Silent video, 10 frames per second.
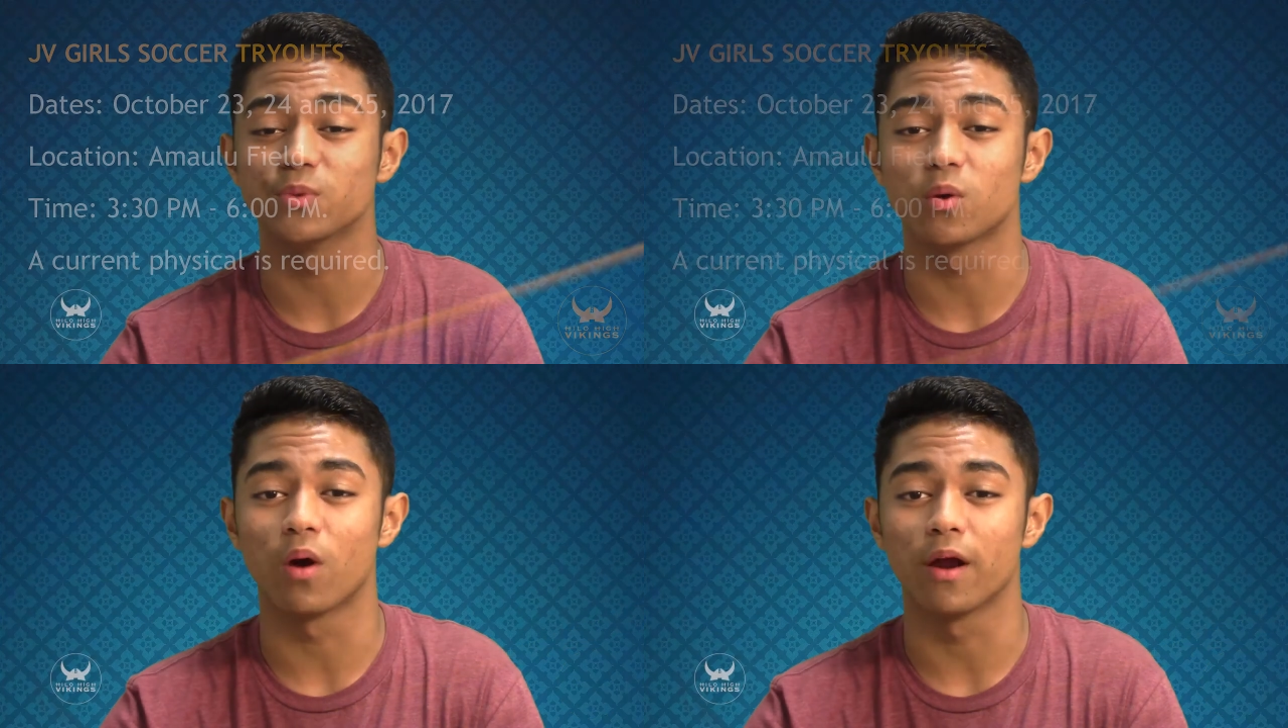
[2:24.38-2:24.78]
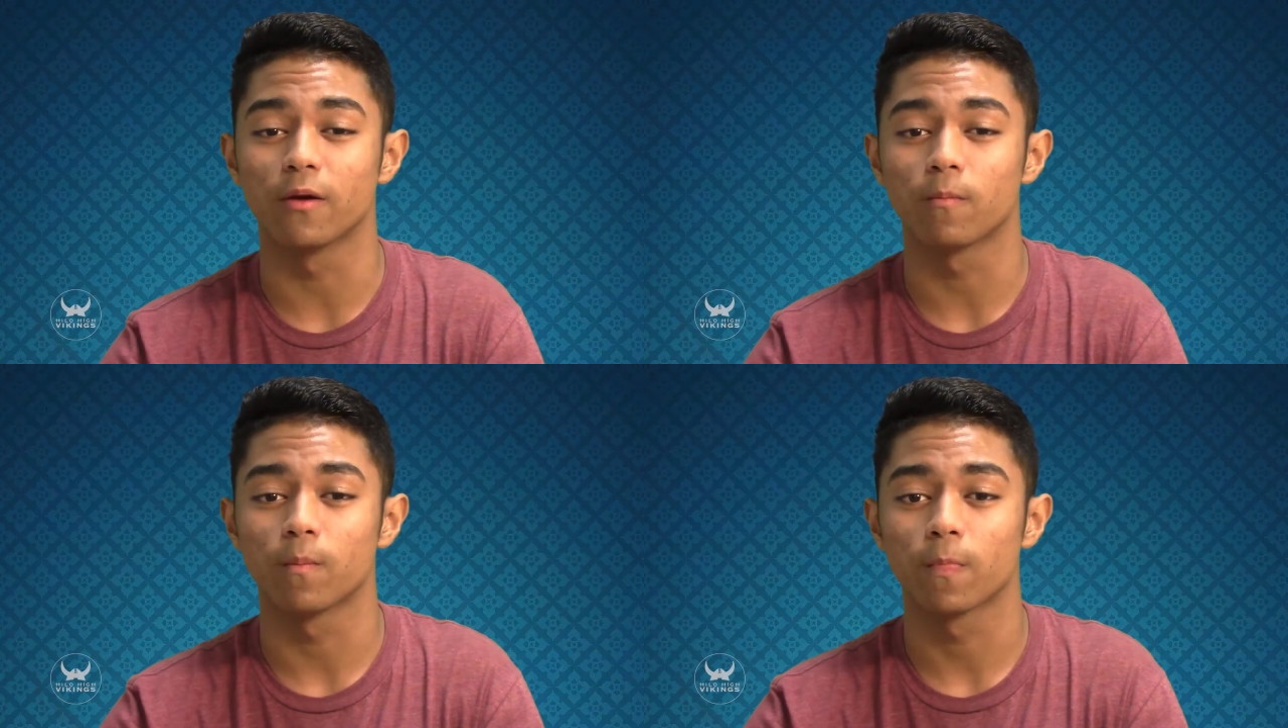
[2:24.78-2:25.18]

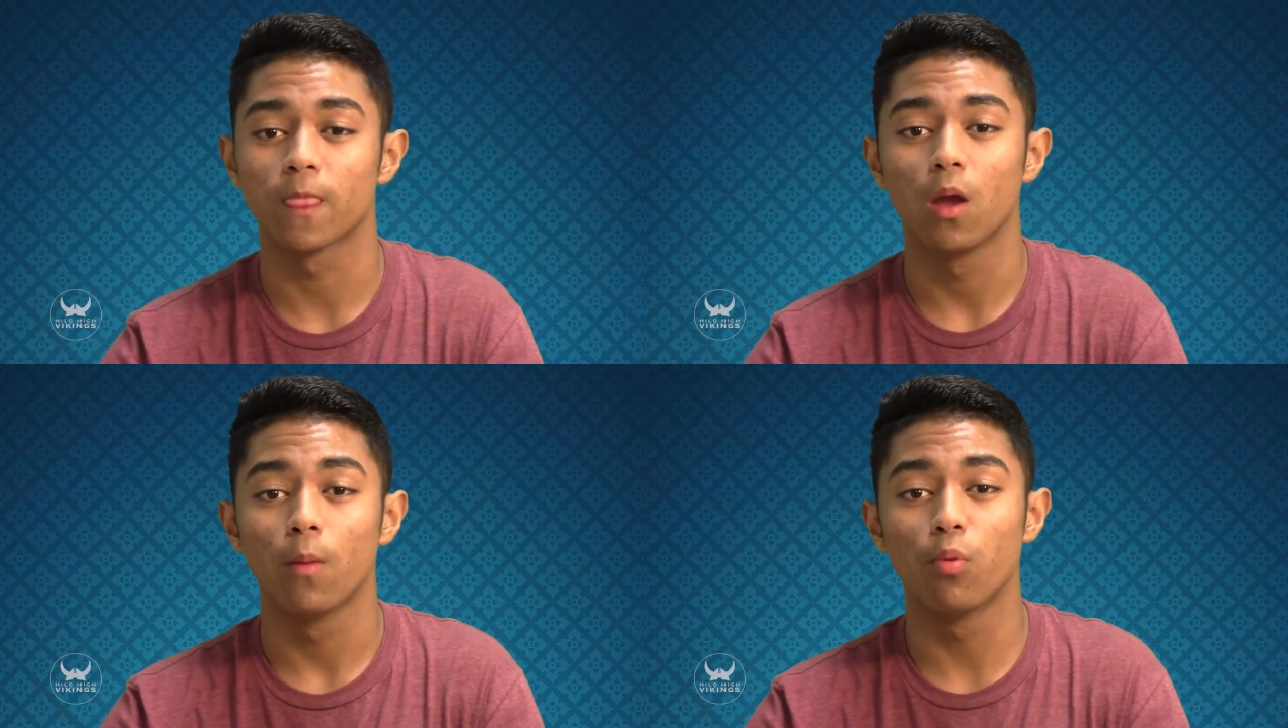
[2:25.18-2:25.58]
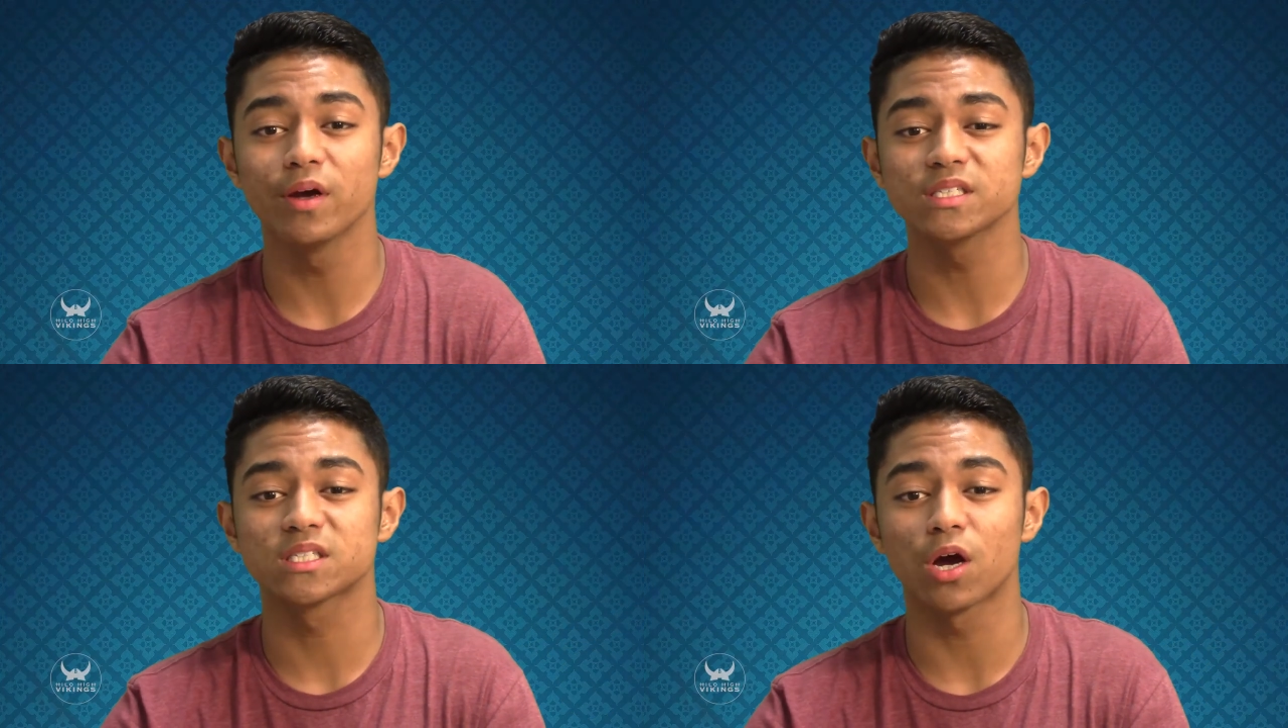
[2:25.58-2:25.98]
required.
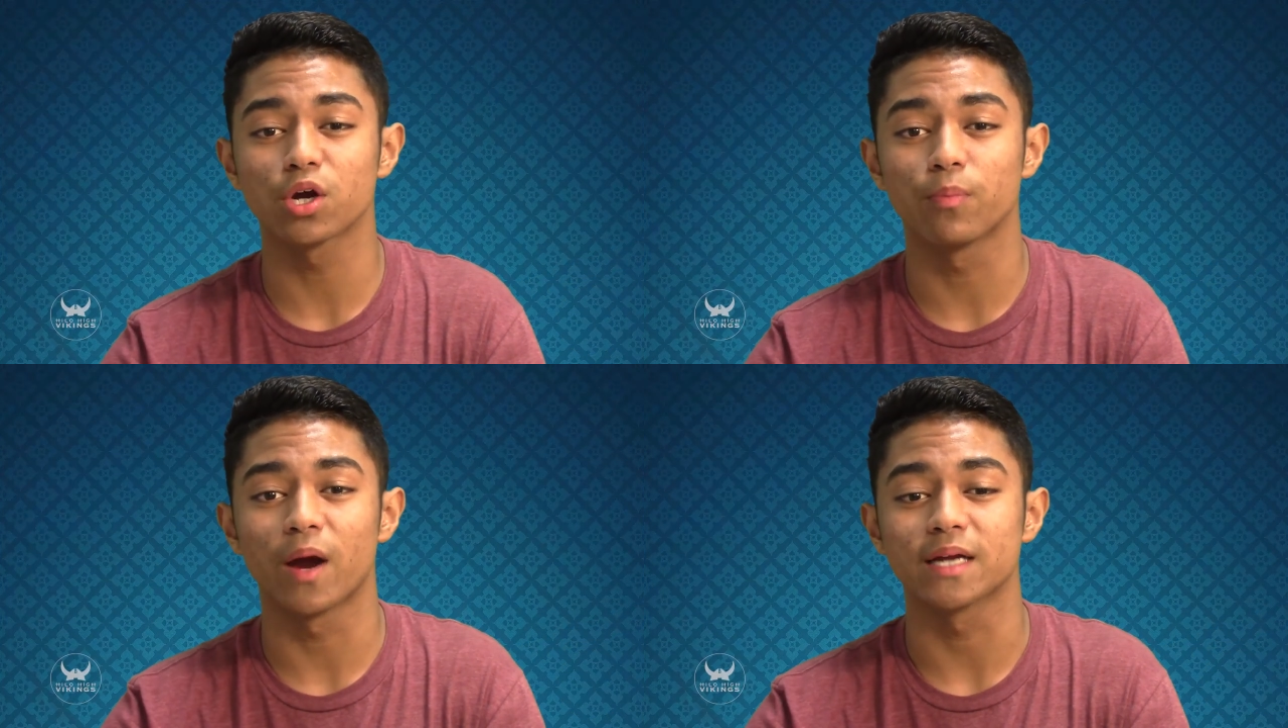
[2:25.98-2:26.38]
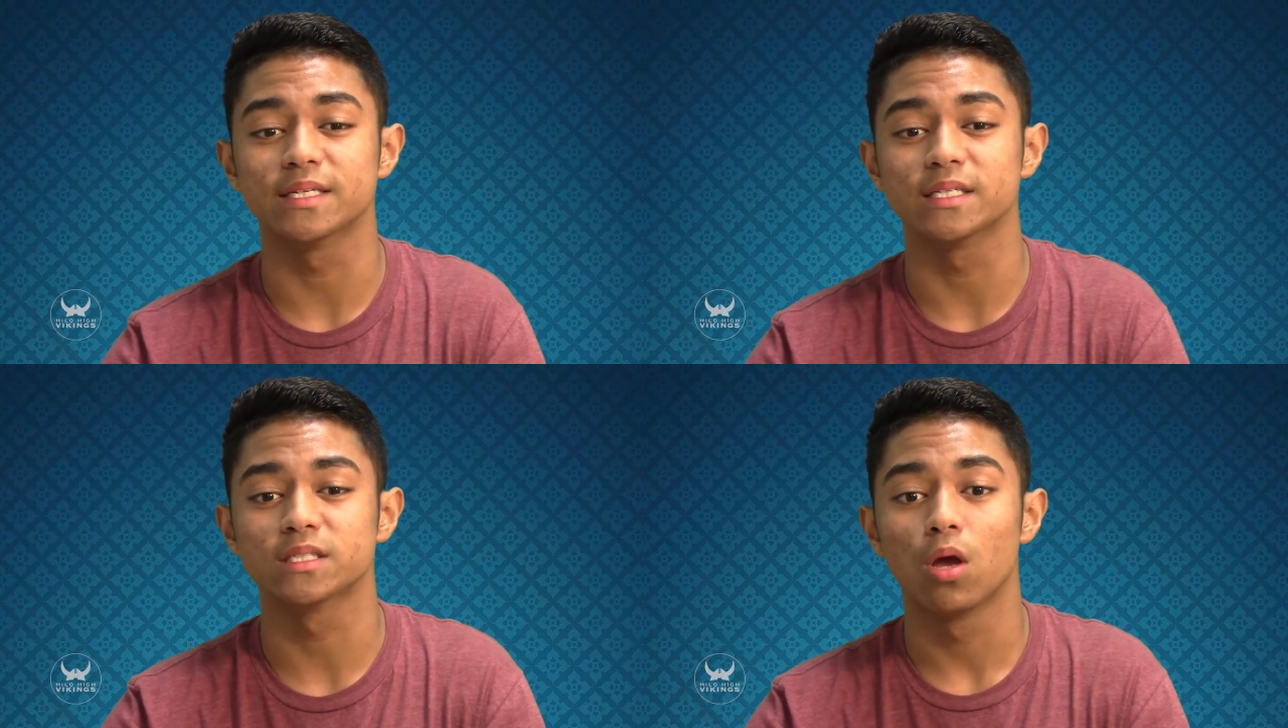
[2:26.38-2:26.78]
Boys soccer
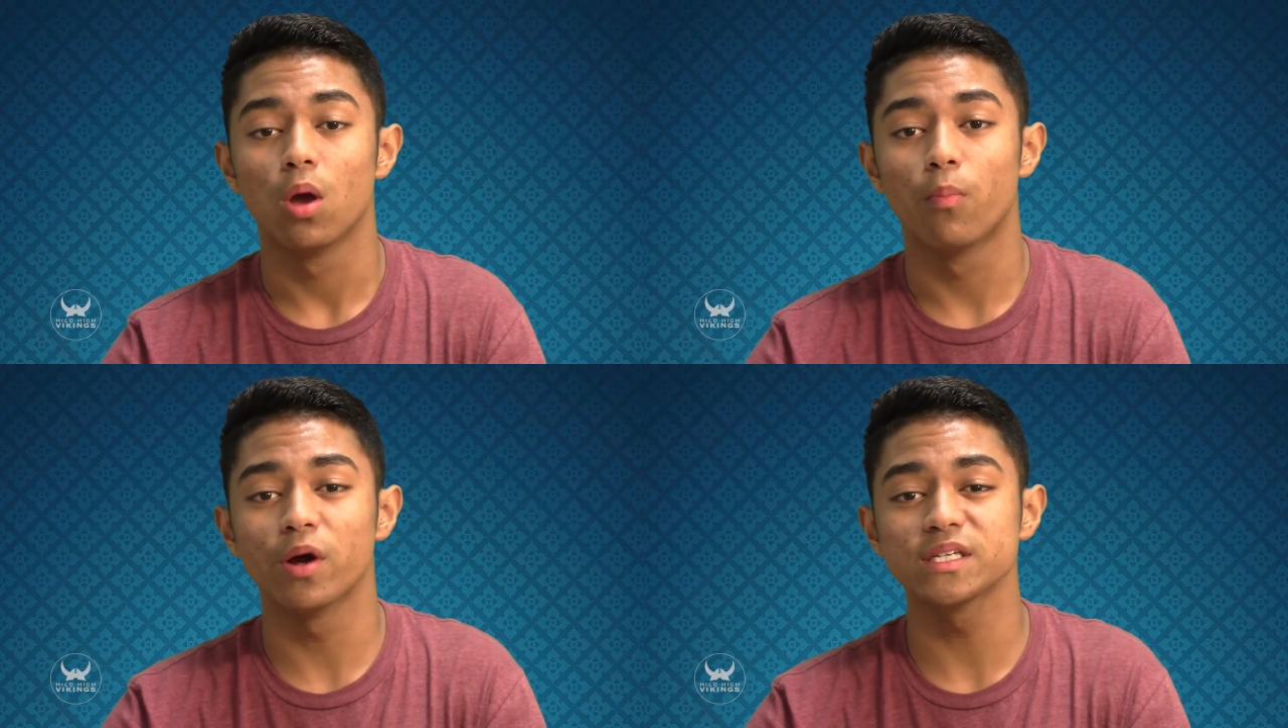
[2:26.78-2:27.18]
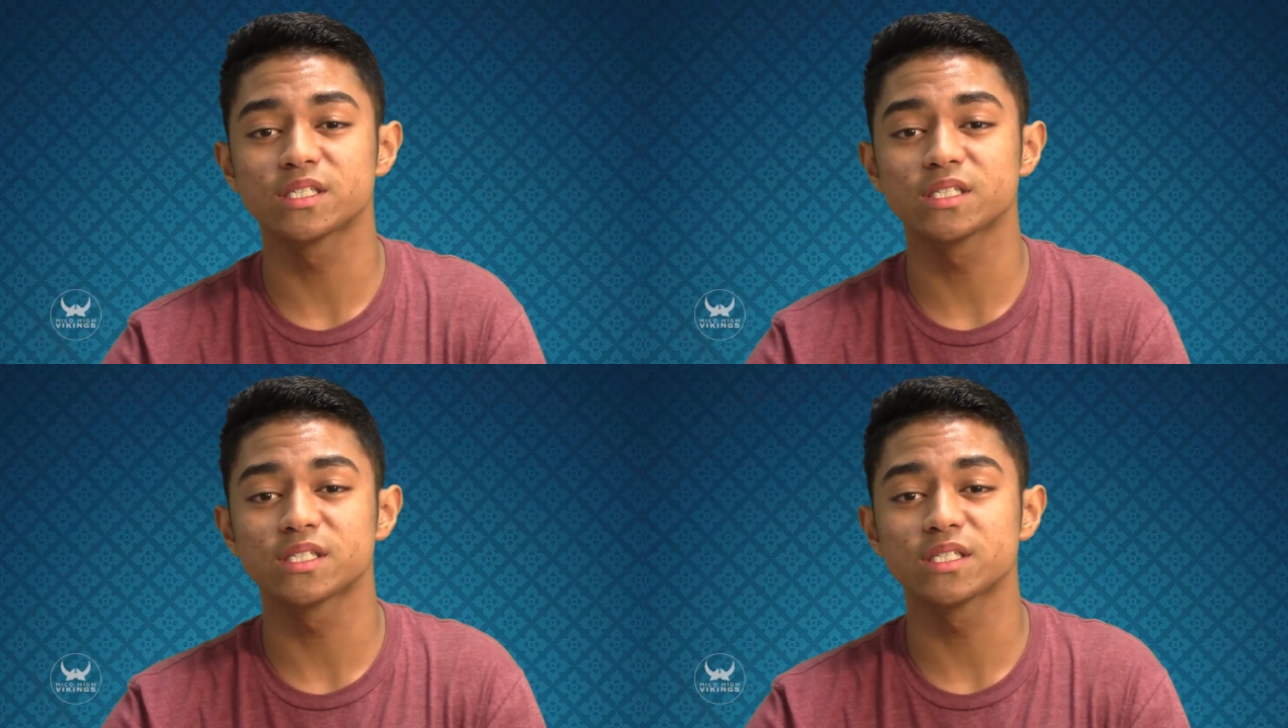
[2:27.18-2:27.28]
practice. Boys